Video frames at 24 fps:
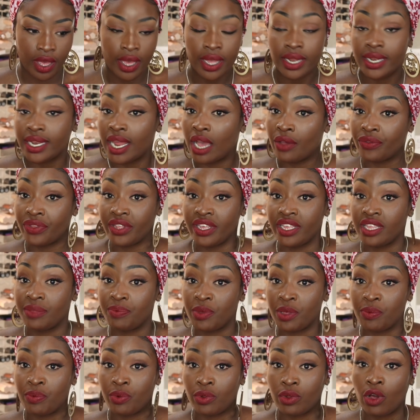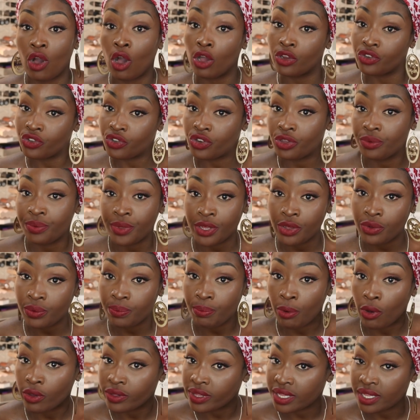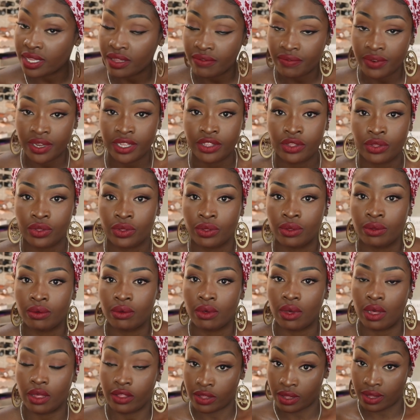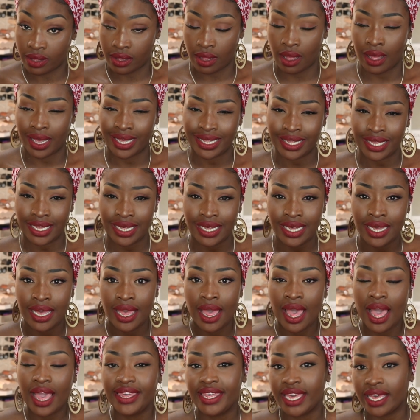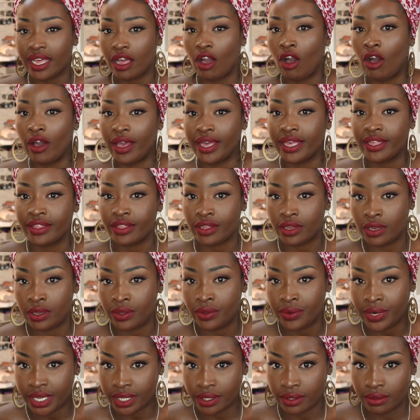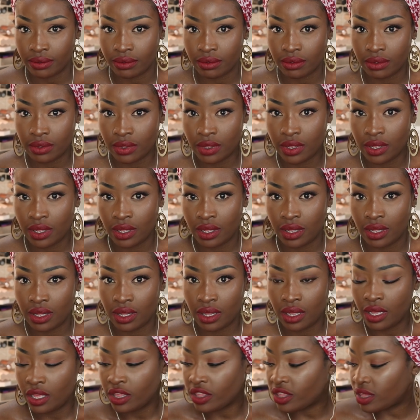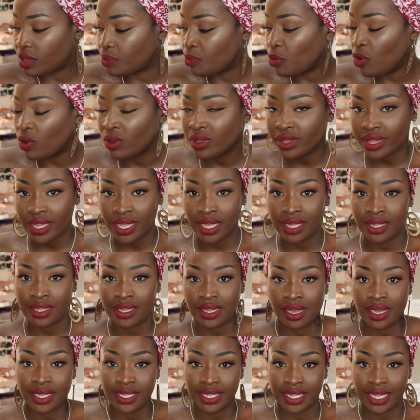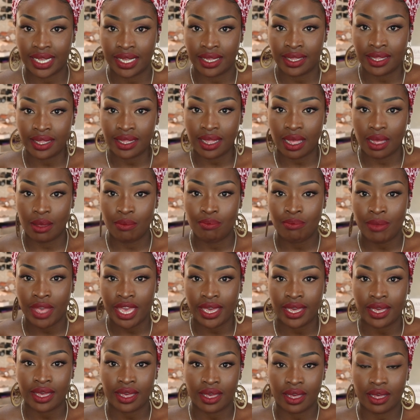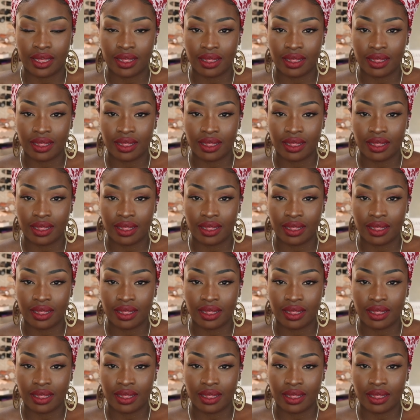Now, these people contribute positively to society, yet are excluded. Small things like this make